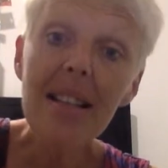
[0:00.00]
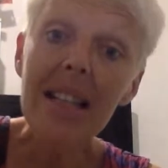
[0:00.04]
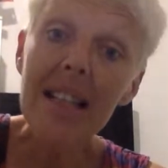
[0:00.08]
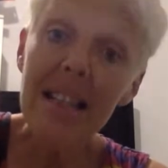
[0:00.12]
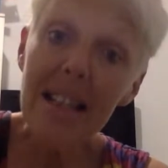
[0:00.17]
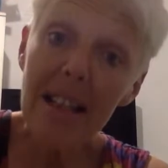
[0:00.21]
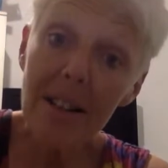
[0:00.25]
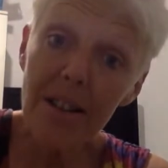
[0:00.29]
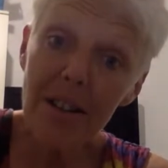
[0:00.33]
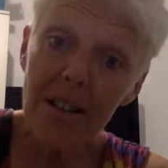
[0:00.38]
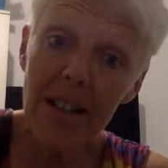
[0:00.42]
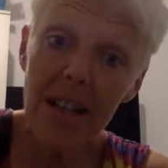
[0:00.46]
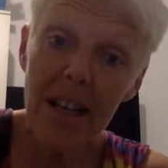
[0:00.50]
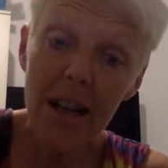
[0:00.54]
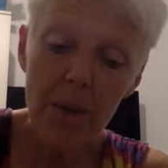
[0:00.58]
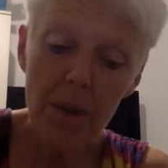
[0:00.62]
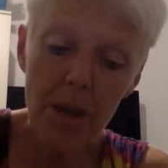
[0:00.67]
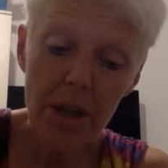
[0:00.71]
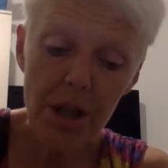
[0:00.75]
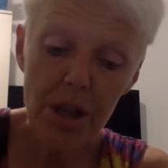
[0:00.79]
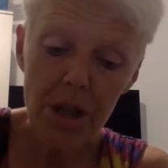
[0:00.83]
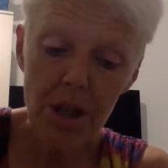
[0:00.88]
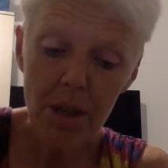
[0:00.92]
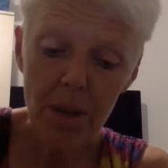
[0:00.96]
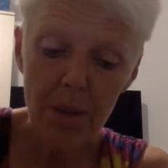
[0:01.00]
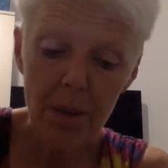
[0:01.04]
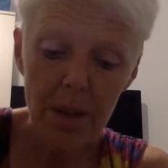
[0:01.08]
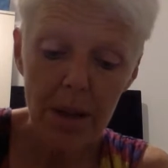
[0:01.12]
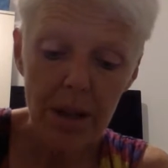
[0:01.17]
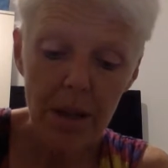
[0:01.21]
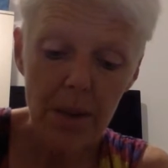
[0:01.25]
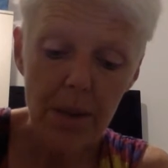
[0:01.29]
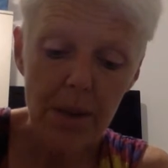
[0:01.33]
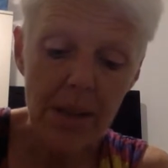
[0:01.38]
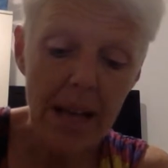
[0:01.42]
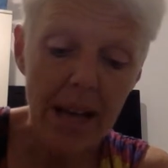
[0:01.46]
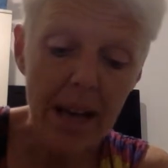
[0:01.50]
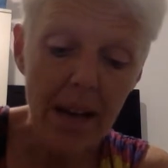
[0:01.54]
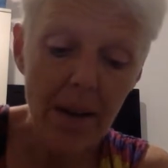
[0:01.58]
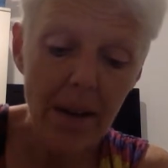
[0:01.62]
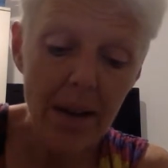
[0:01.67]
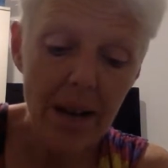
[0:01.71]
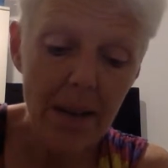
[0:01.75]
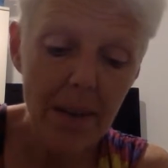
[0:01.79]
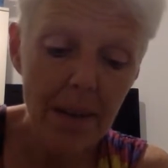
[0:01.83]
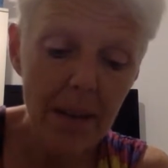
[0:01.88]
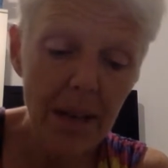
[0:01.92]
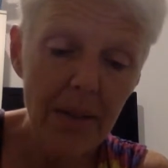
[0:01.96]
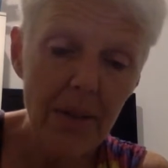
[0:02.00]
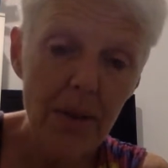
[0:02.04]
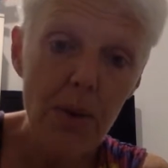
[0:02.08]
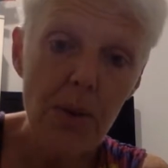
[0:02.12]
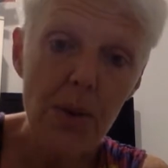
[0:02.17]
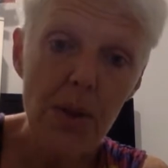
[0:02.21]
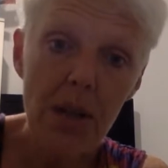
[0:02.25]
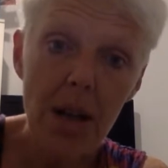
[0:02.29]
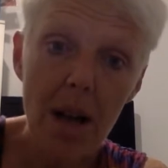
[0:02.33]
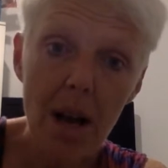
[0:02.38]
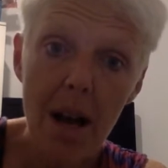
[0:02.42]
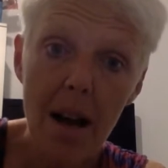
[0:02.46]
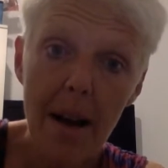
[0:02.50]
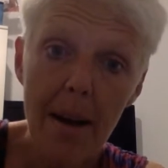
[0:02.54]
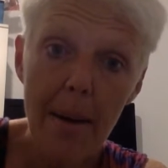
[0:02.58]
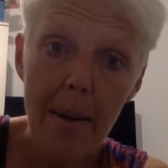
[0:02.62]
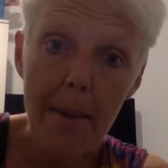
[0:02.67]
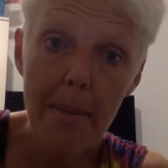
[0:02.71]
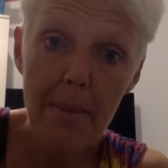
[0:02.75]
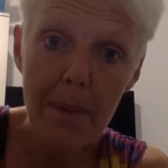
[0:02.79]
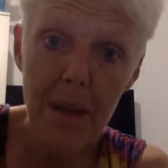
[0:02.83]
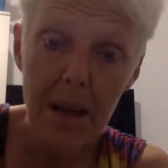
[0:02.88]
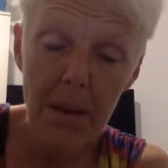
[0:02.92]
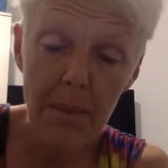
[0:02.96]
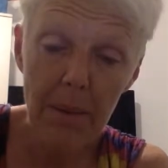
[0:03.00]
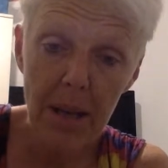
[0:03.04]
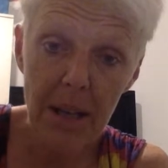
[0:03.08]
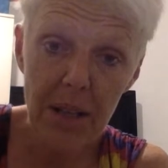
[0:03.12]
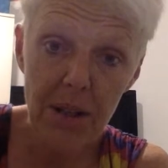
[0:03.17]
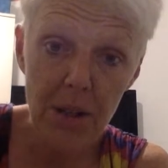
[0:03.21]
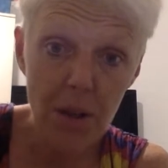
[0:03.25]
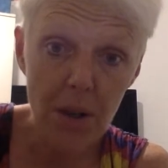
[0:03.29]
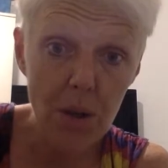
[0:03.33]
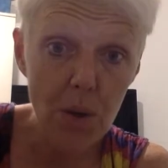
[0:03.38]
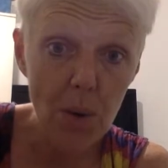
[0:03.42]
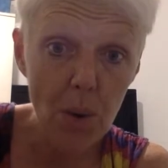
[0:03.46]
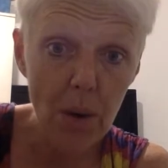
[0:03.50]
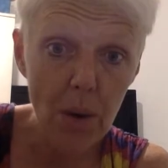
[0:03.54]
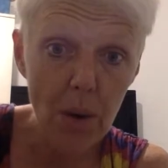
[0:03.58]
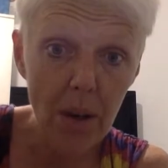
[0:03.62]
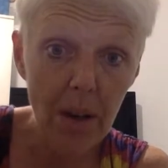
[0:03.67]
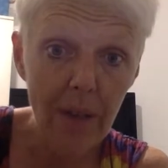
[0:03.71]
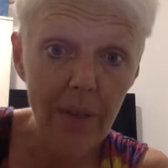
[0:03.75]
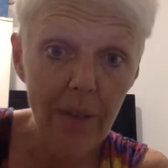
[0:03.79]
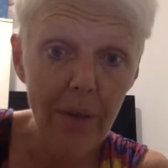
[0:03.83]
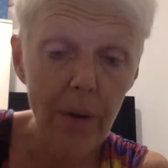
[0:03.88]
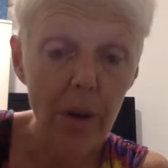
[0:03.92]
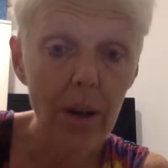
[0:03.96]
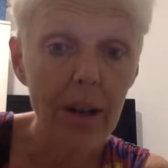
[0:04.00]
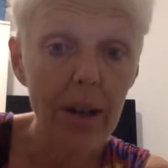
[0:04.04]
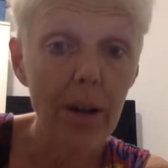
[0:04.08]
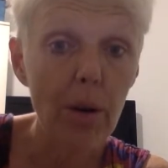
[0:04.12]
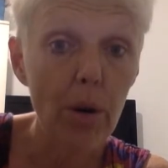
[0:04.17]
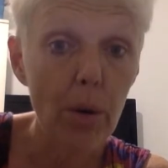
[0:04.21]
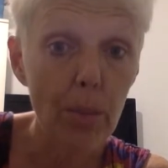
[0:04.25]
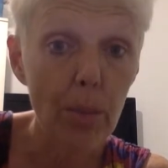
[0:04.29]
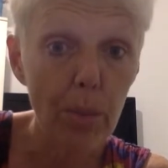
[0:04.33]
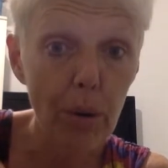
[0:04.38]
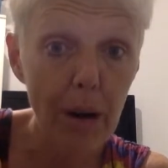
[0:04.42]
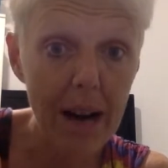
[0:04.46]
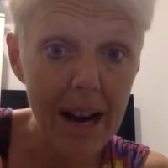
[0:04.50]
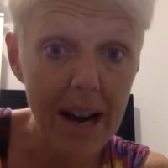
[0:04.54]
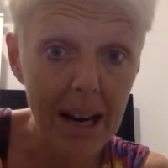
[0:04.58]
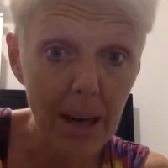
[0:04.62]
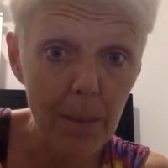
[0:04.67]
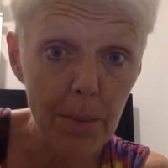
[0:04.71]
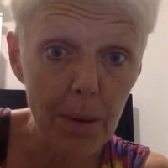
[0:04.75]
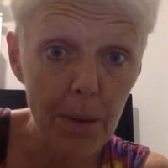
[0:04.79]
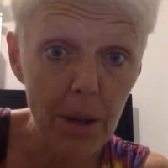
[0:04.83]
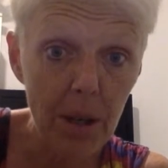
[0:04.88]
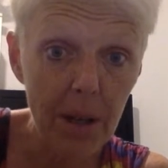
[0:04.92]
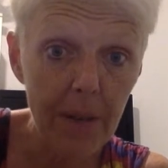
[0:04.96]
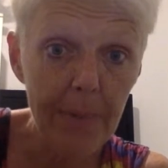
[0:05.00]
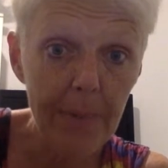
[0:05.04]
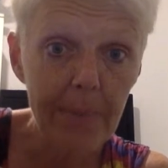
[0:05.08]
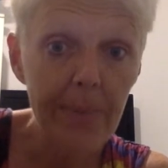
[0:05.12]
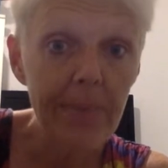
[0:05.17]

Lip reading: The other thing I want to share with you is, I don't know how many of you saw Maymay's tutorial for her brag book.